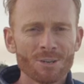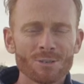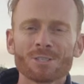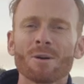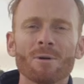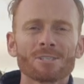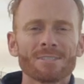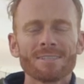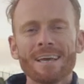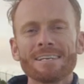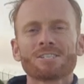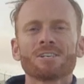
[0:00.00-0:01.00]
to do, so much
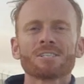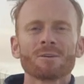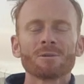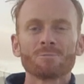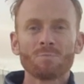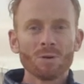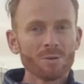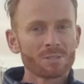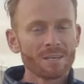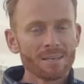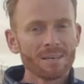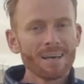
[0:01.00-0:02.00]
nature, so much
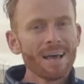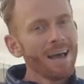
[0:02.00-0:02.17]
beauty.